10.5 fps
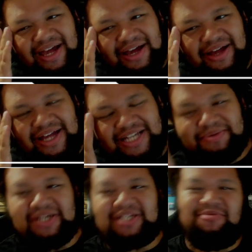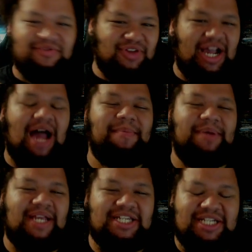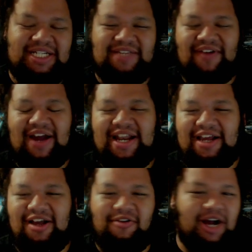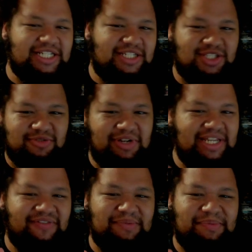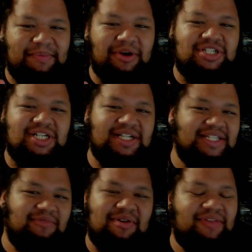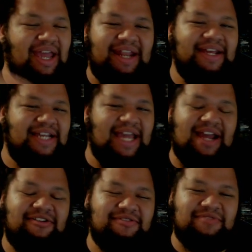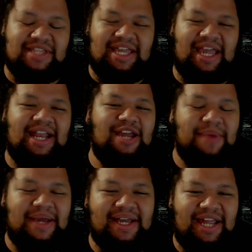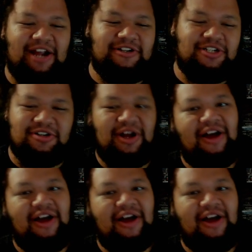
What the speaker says: especially with the competition he's fighting across 3 different promotions, and with the Kenny Omega character